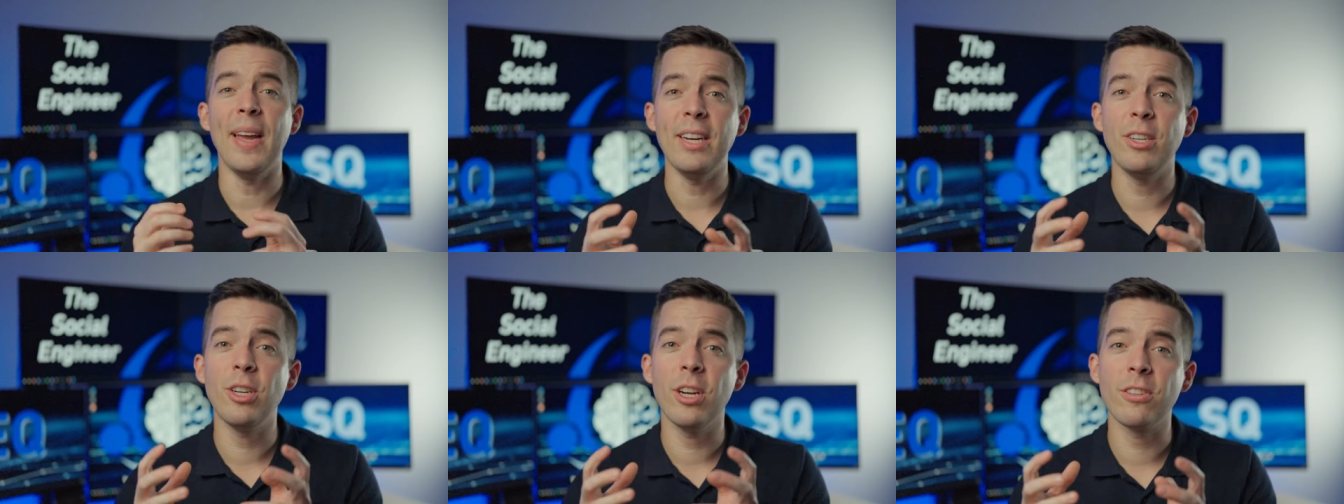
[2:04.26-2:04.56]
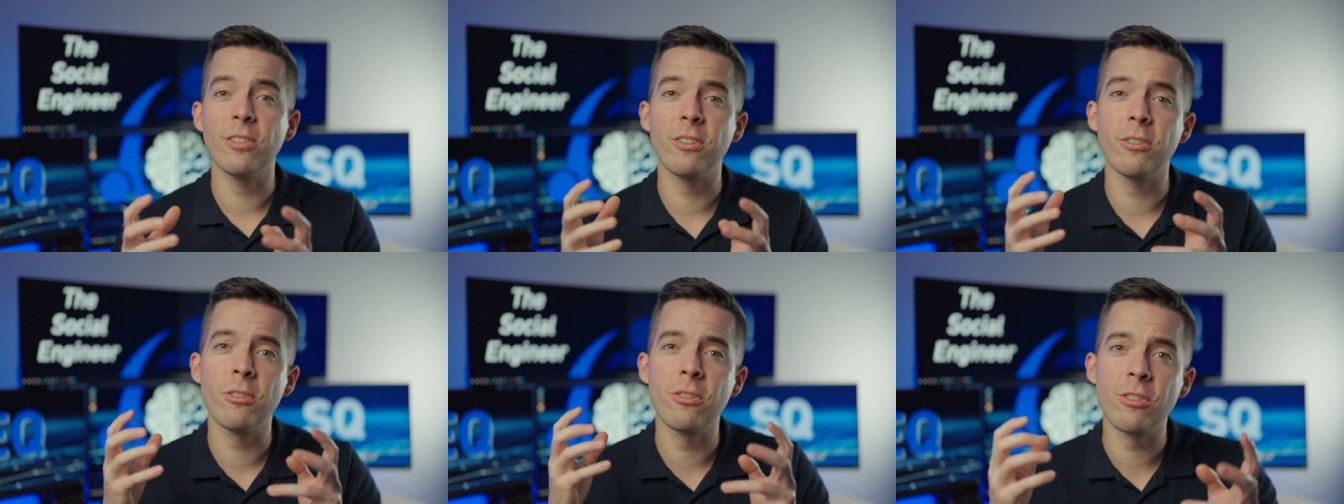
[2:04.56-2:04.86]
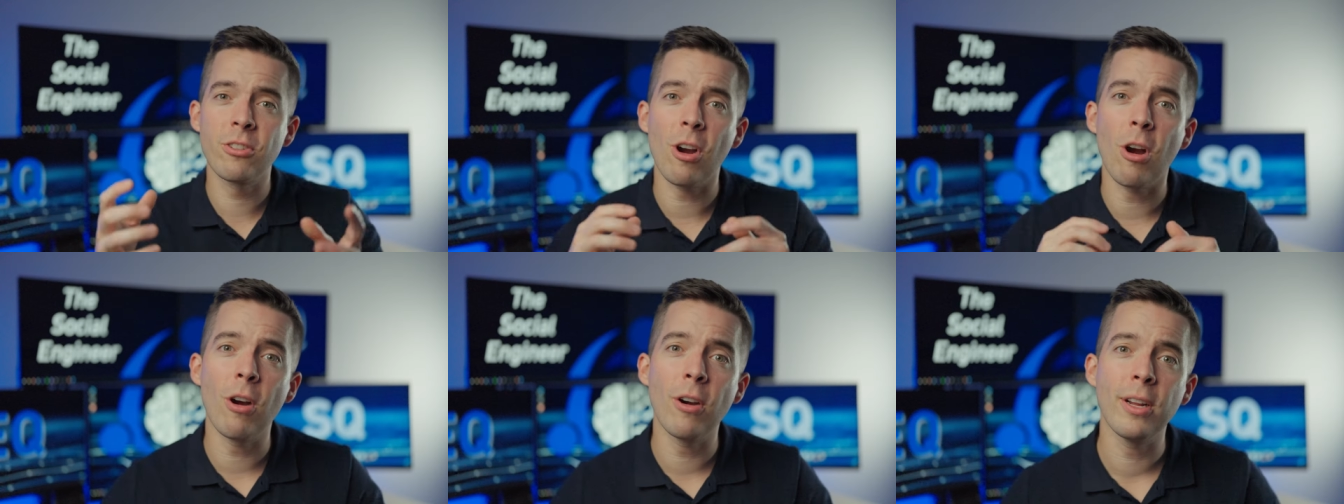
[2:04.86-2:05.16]
They just
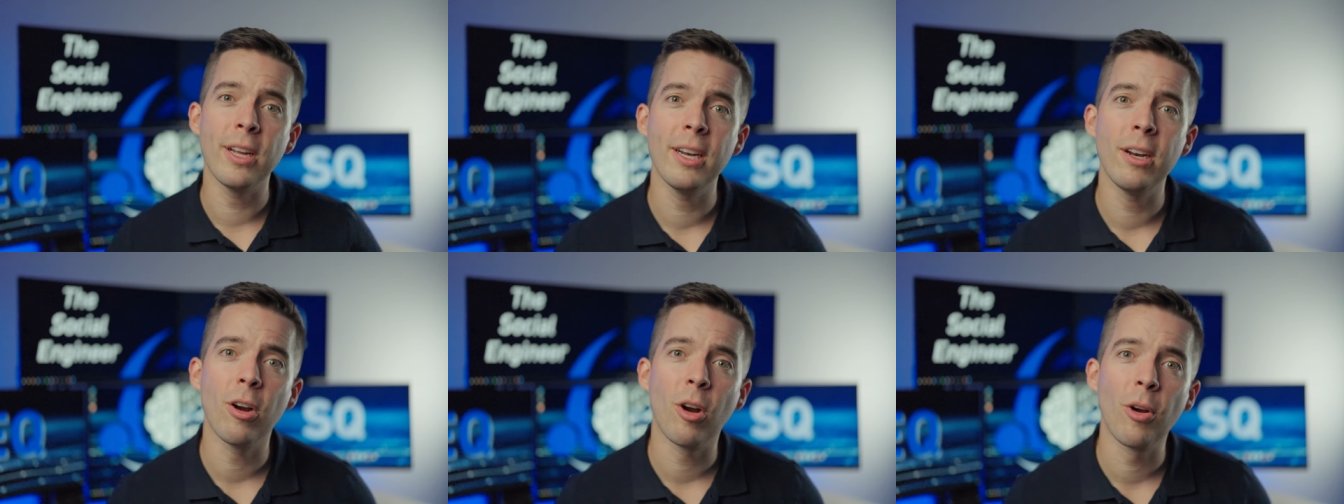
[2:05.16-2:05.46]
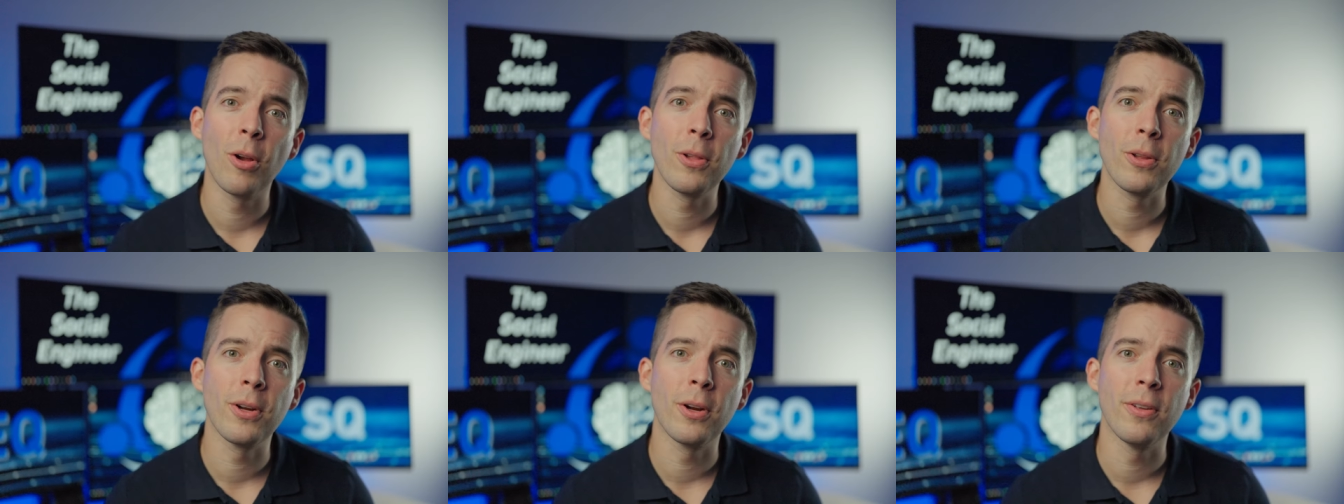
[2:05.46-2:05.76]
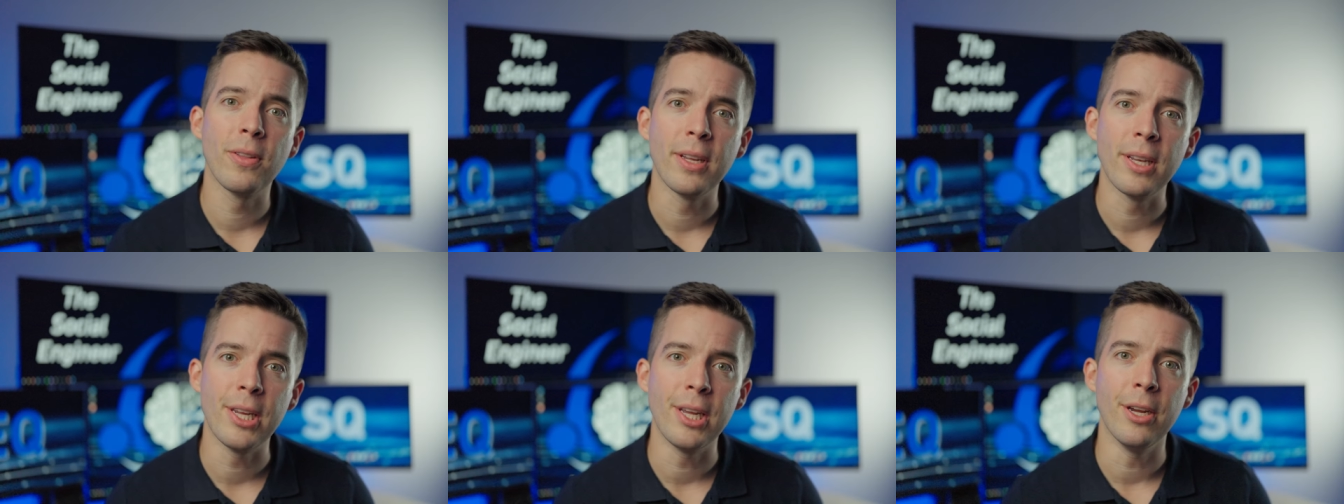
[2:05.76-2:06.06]
started
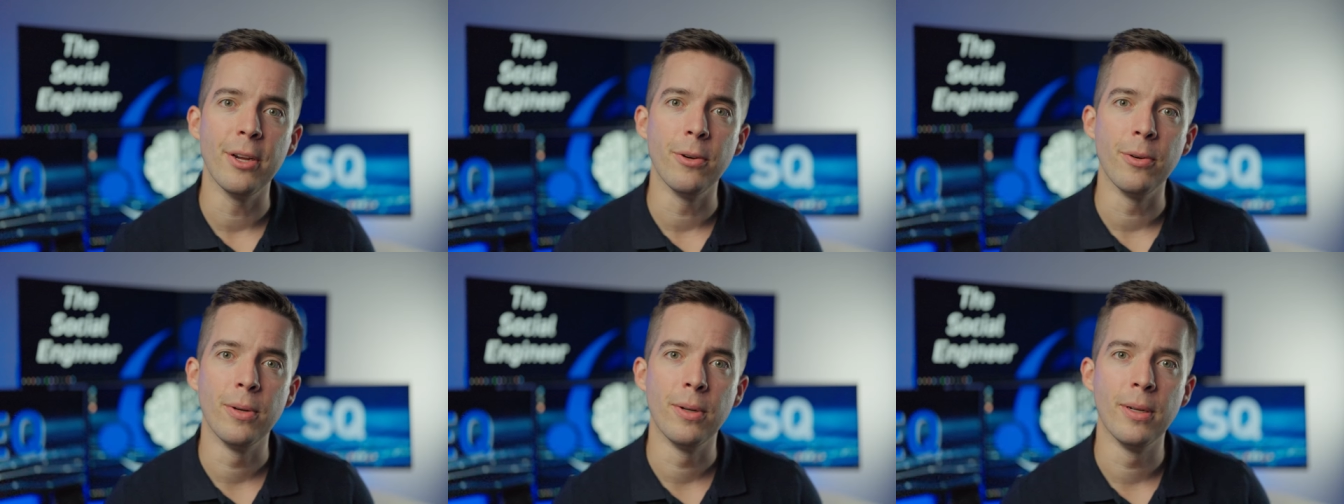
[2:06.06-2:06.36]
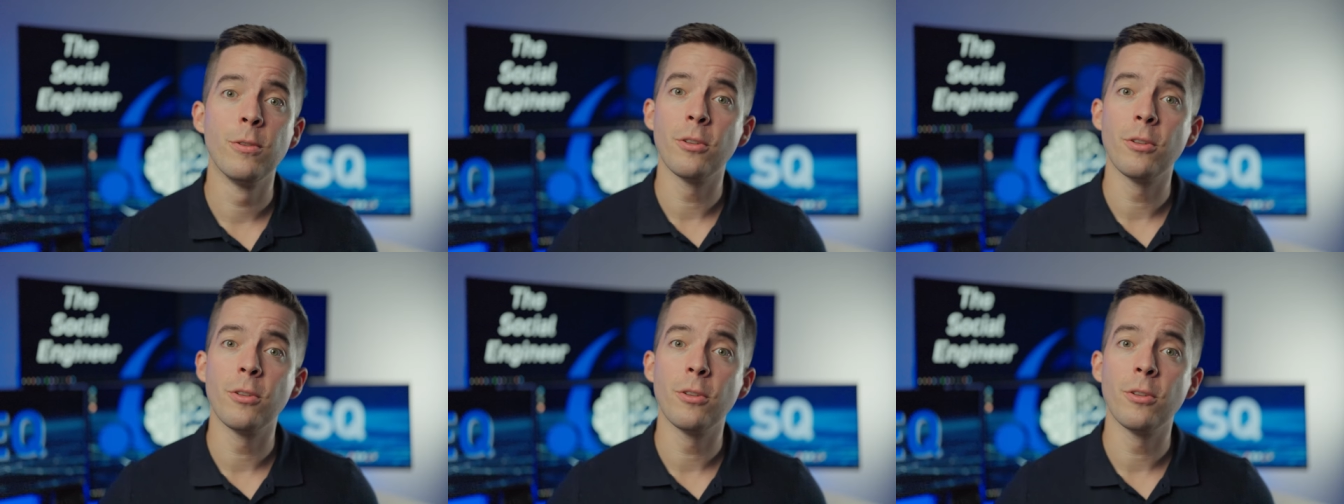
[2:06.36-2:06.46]
earlier than you.